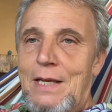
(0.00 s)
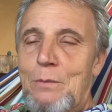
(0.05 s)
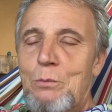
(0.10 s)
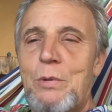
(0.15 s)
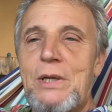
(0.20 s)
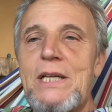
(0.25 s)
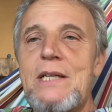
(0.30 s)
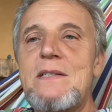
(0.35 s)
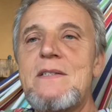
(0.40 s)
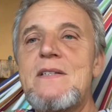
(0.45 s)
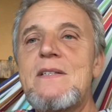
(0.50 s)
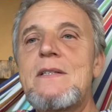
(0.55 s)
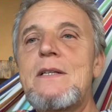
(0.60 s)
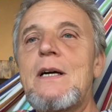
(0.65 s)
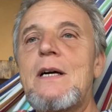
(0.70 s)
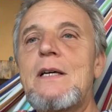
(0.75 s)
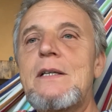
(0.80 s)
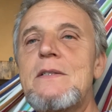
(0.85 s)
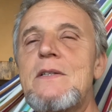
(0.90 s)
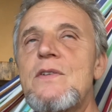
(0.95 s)
But it
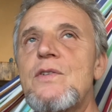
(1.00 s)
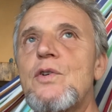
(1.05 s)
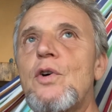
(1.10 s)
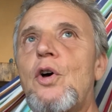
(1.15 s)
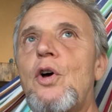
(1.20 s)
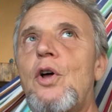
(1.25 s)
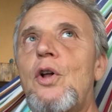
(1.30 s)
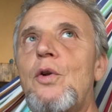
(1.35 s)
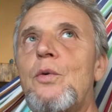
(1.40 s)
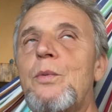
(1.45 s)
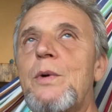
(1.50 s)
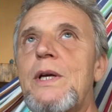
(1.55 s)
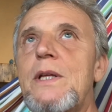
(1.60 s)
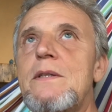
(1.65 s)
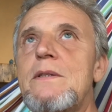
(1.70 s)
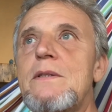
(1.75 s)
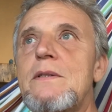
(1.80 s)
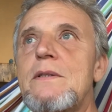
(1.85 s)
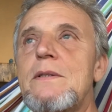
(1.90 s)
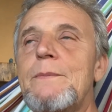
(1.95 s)
starts all
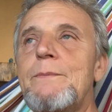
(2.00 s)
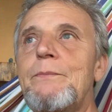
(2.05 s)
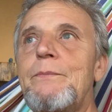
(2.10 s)
with